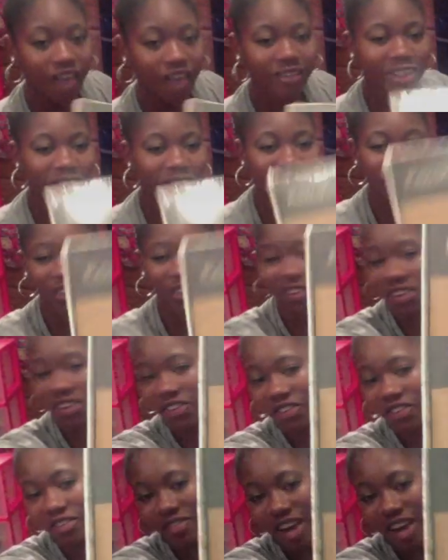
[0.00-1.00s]
have this cute
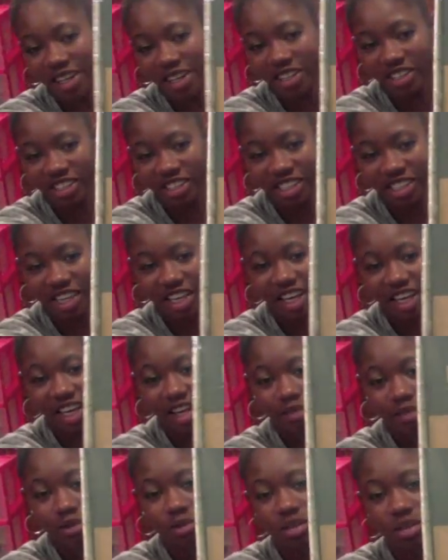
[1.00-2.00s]
little reminders thing.
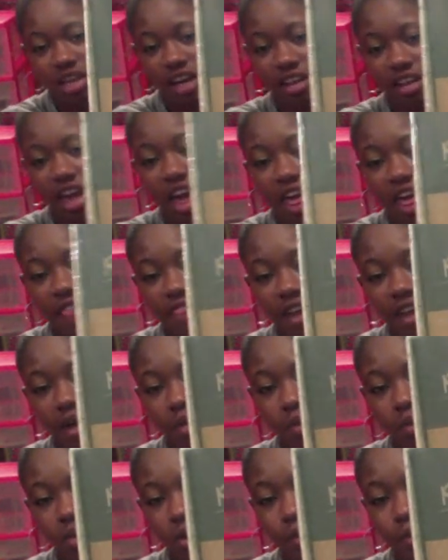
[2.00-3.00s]
It comes with like
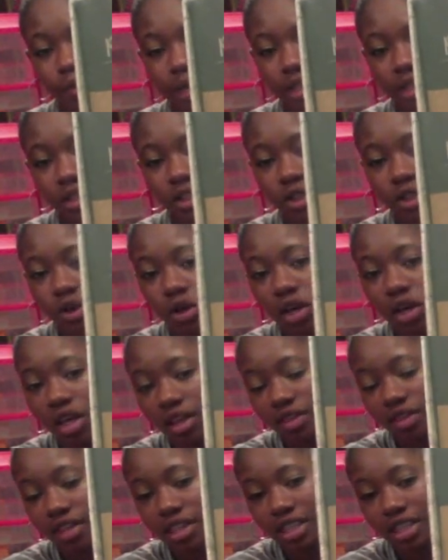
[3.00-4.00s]
that wood pencil
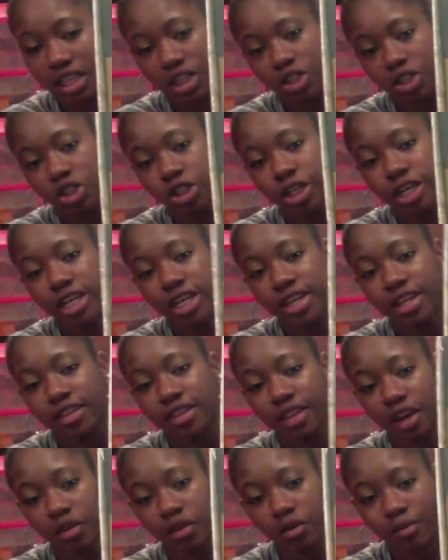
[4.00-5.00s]
that's like a tree, and
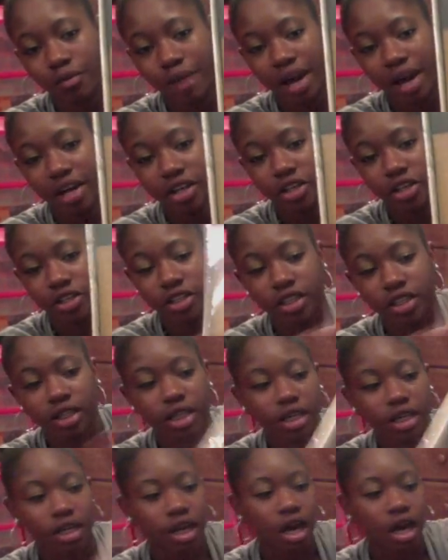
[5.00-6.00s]
then like reminders, and
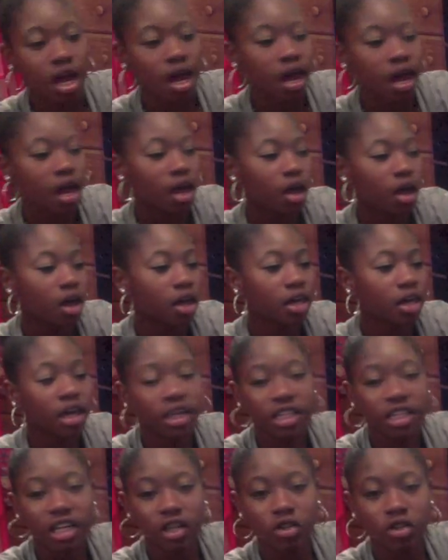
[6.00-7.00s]
then
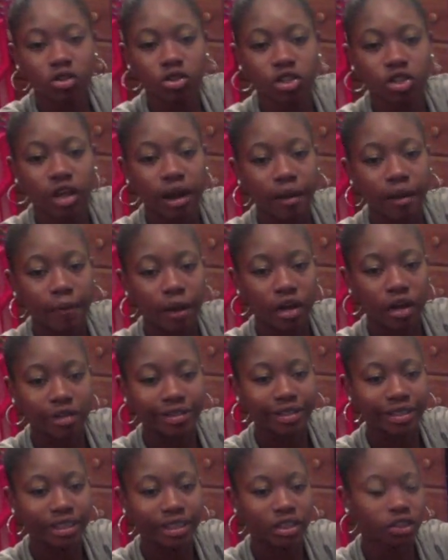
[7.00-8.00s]
it has like little check
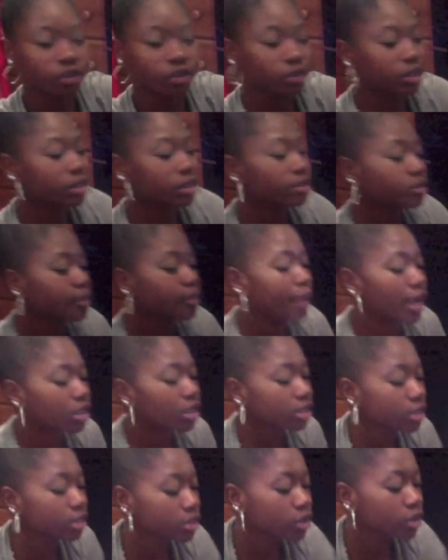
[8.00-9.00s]
marks next to it
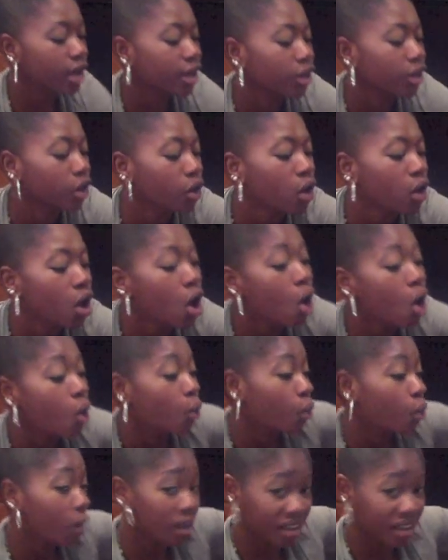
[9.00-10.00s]
boxes so I know
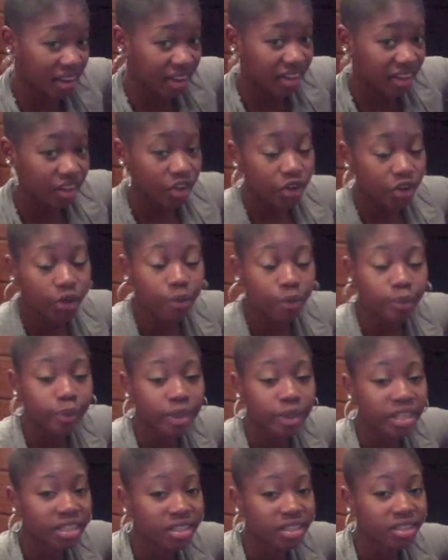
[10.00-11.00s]
what I need to do
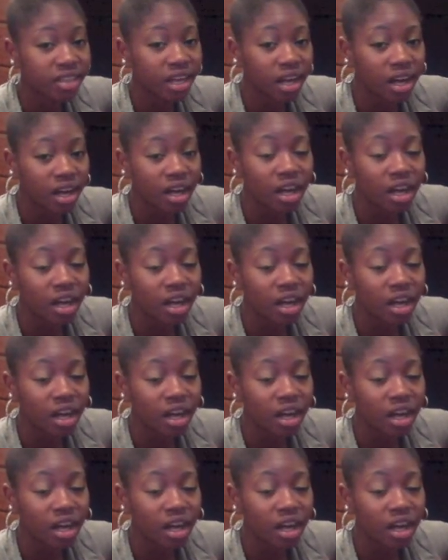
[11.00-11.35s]
because